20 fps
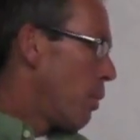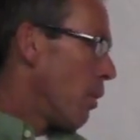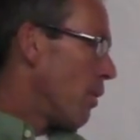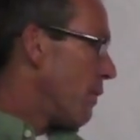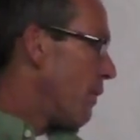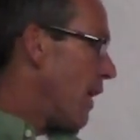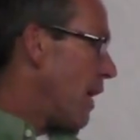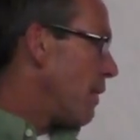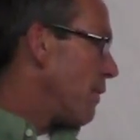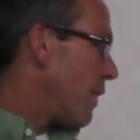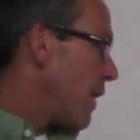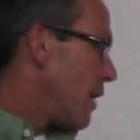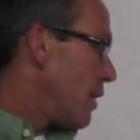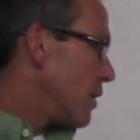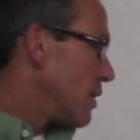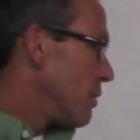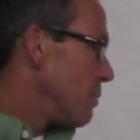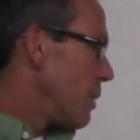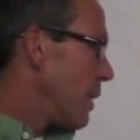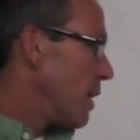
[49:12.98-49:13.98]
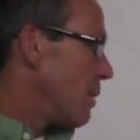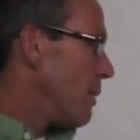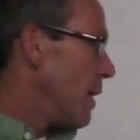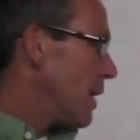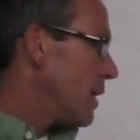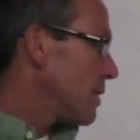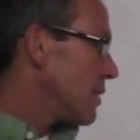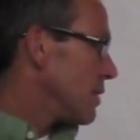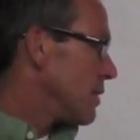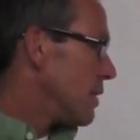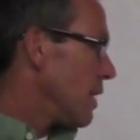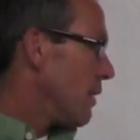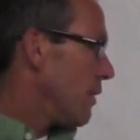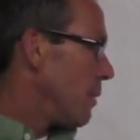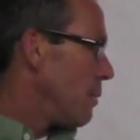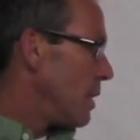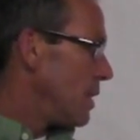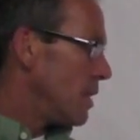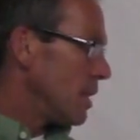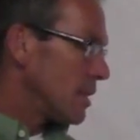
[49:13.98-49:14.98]
poor firefighters and paramedics and
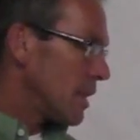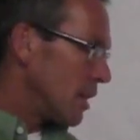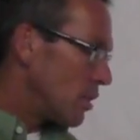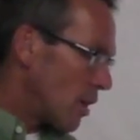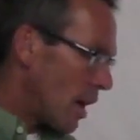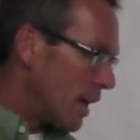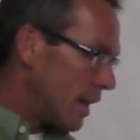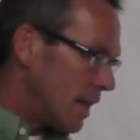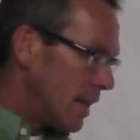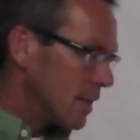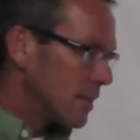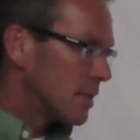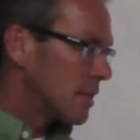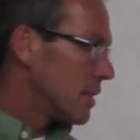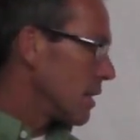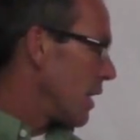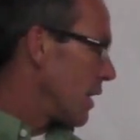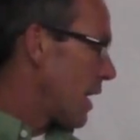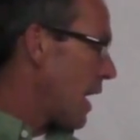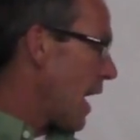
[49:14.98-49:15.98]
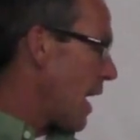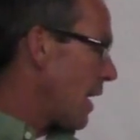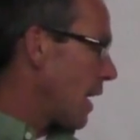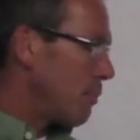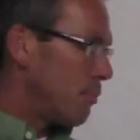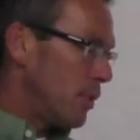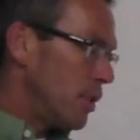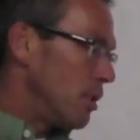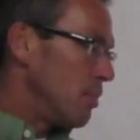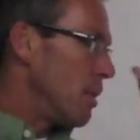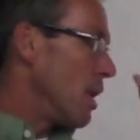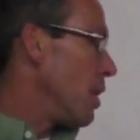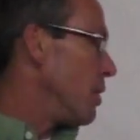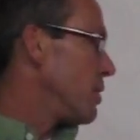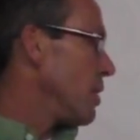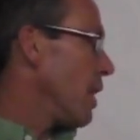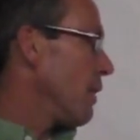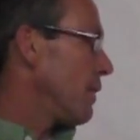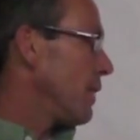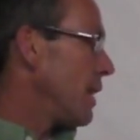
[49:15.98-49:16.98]
stuff. I mean, just they try to get a cat out here and
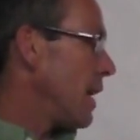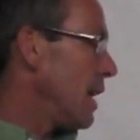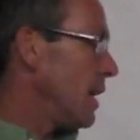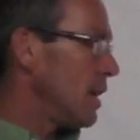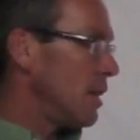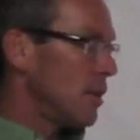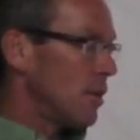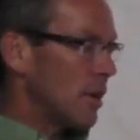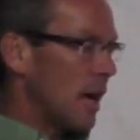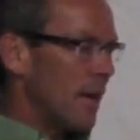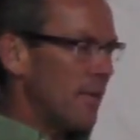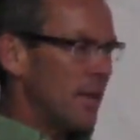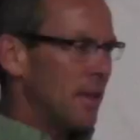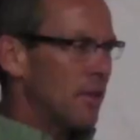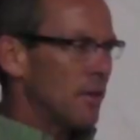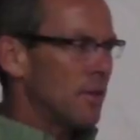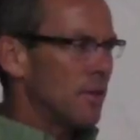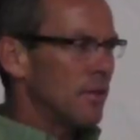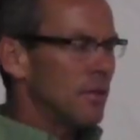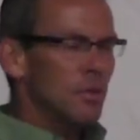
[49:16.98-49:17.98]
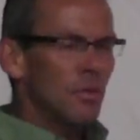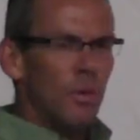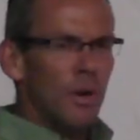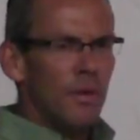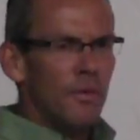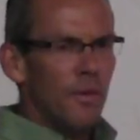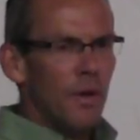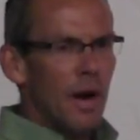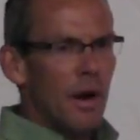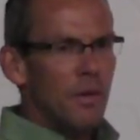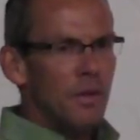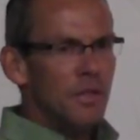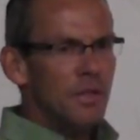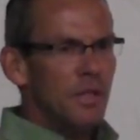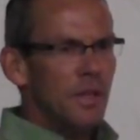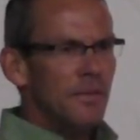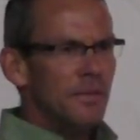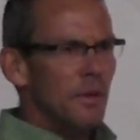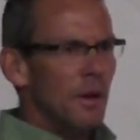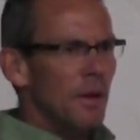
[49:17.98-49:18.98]
goes off again, and I think they're doing 24-hour
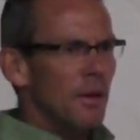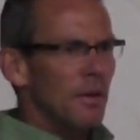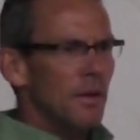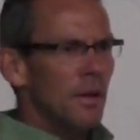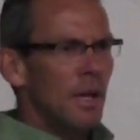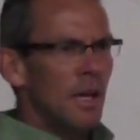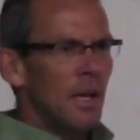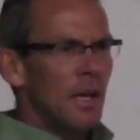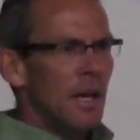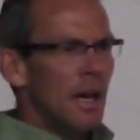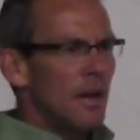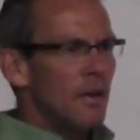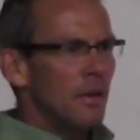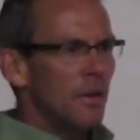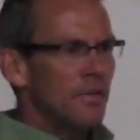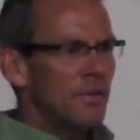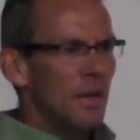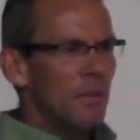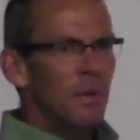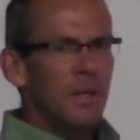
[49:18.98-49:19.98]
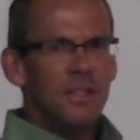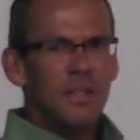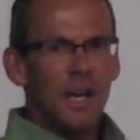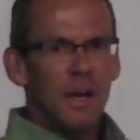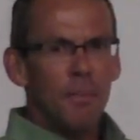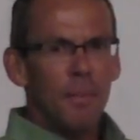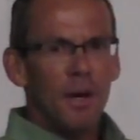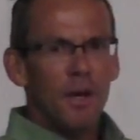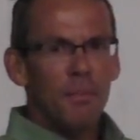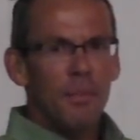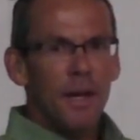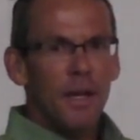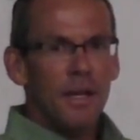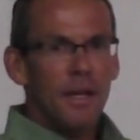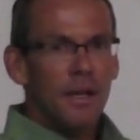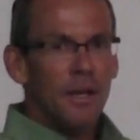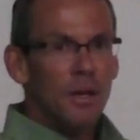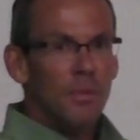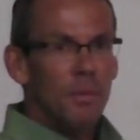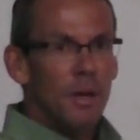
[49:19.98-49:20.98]
shifts. Or I don't know if anybody's got a paramedic
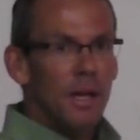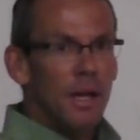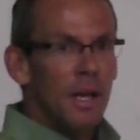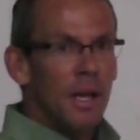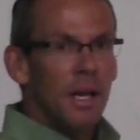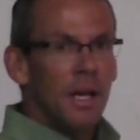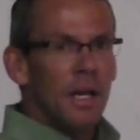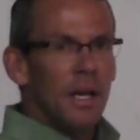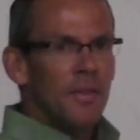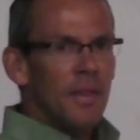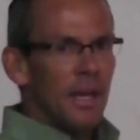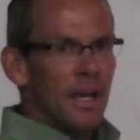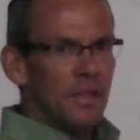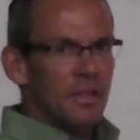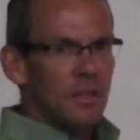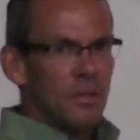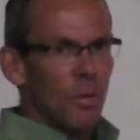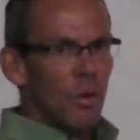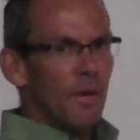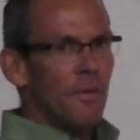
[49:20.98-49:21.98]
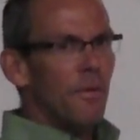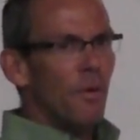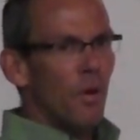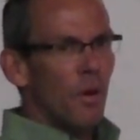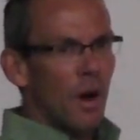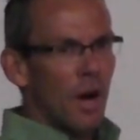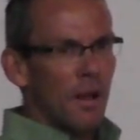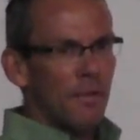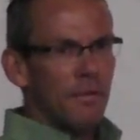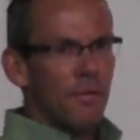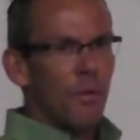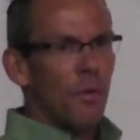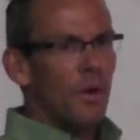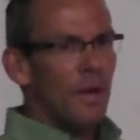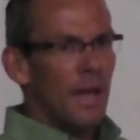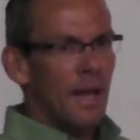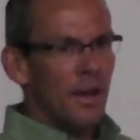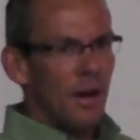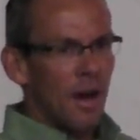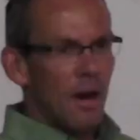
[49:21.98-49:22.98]
here, but I think it's 24 on,
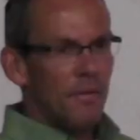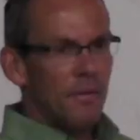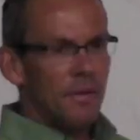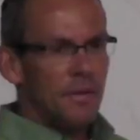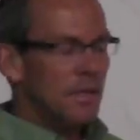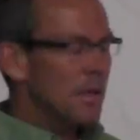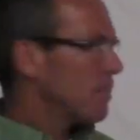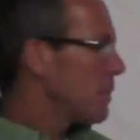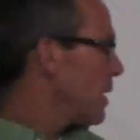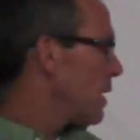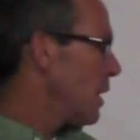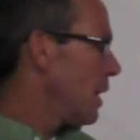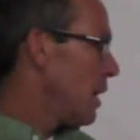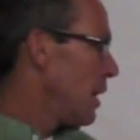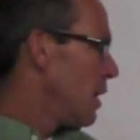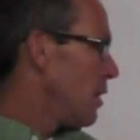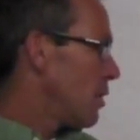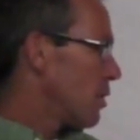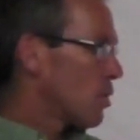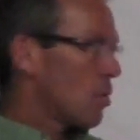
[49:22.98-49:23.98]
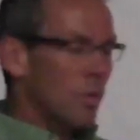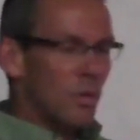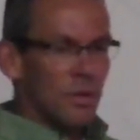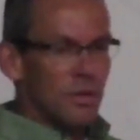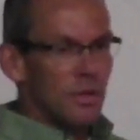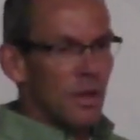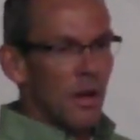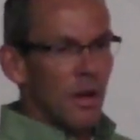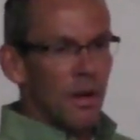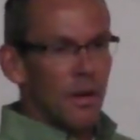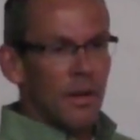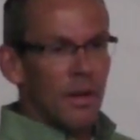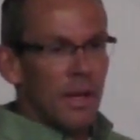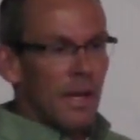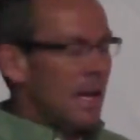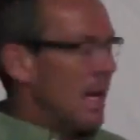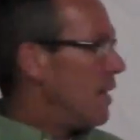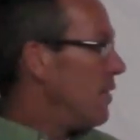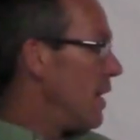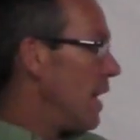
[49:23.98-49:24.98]
48 off or something. Their cortisol,
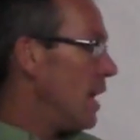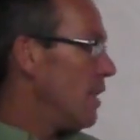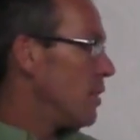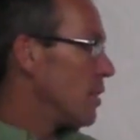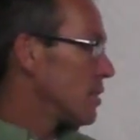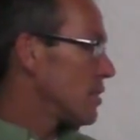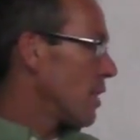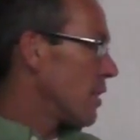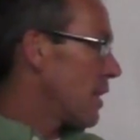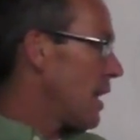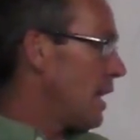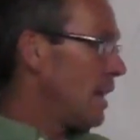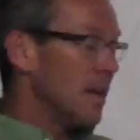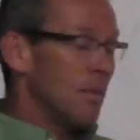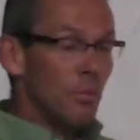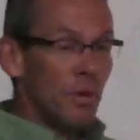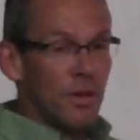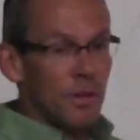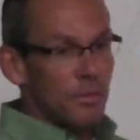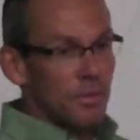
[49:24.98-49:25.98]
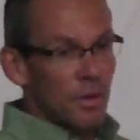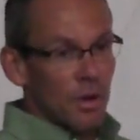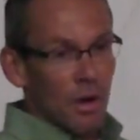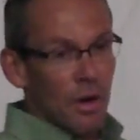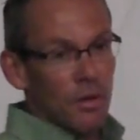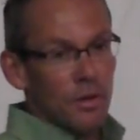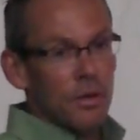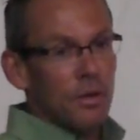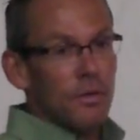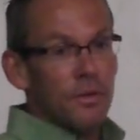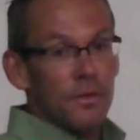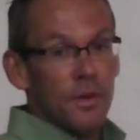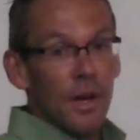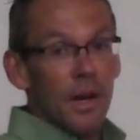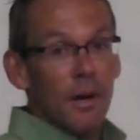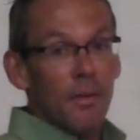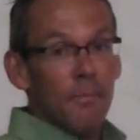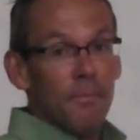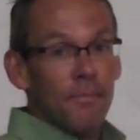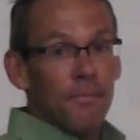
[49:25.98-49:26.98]
and then their circadian rhythms are all goofed
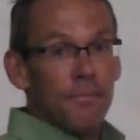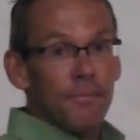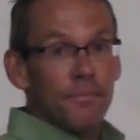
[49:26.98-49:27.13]
up,